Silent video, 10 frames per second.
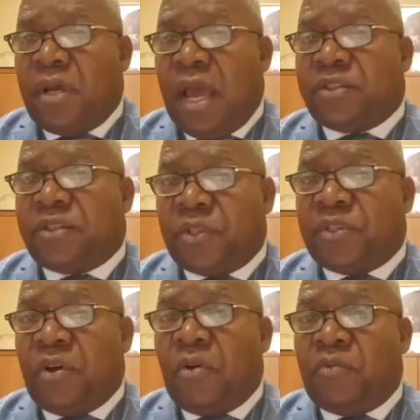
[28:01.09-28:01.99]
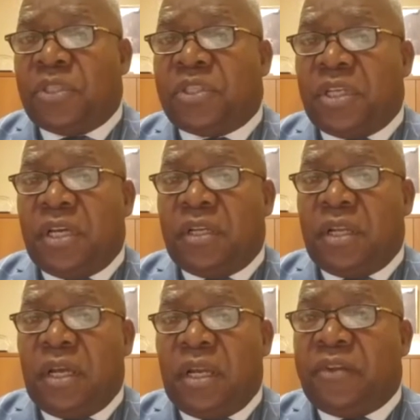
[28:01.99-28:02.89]
As a result, we see it
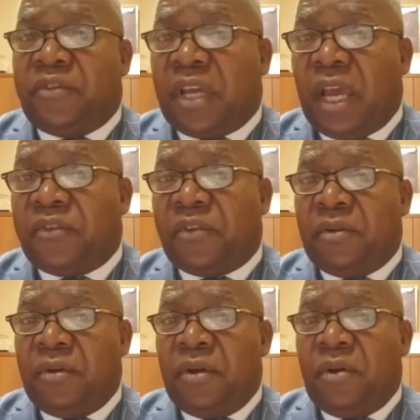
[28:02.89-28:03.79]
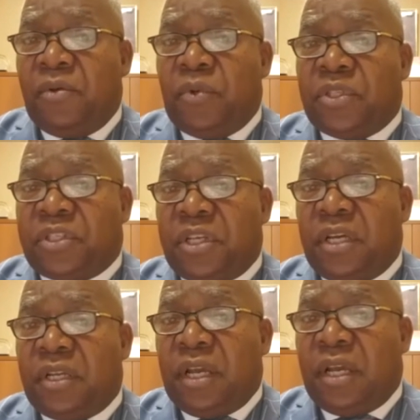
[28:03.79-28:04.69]
in education, we see
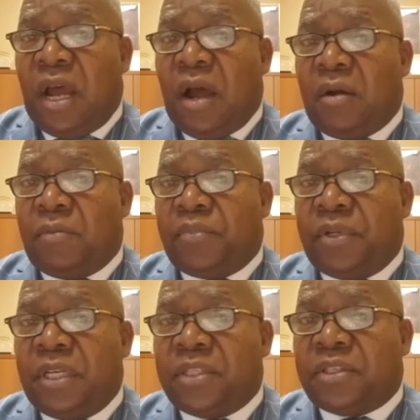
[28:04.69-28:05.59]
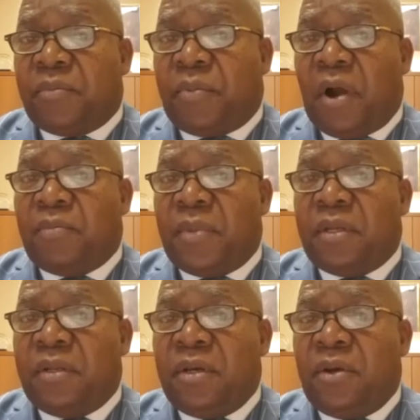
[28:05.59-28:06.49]
it in our police
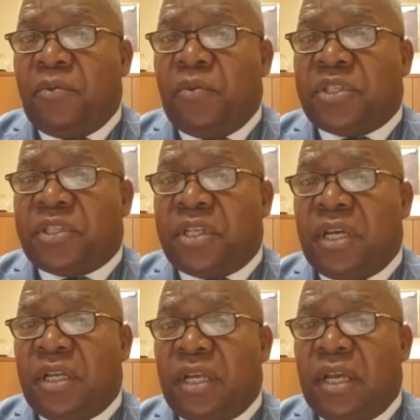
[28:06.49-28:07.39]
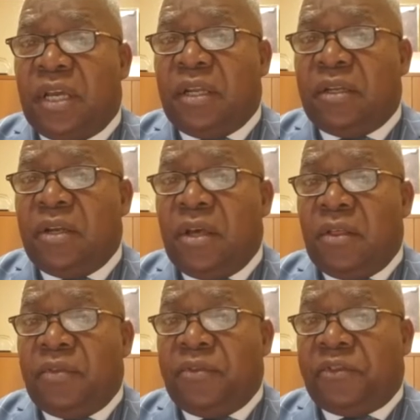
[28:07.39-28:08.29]
department. We see it in
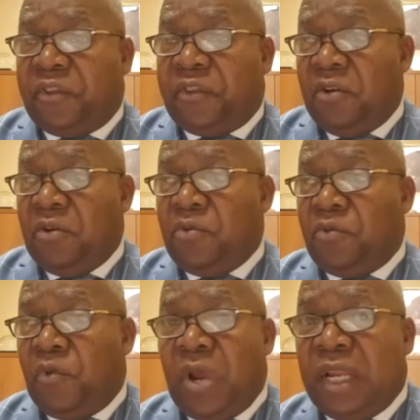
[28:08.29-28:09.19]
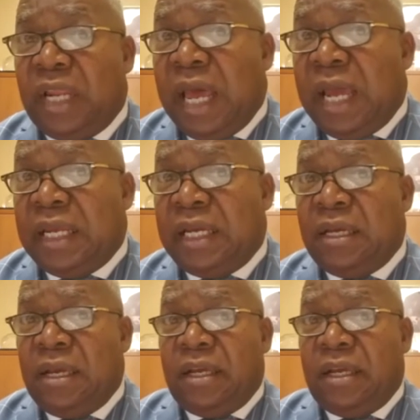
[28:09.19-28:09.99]
still redlining.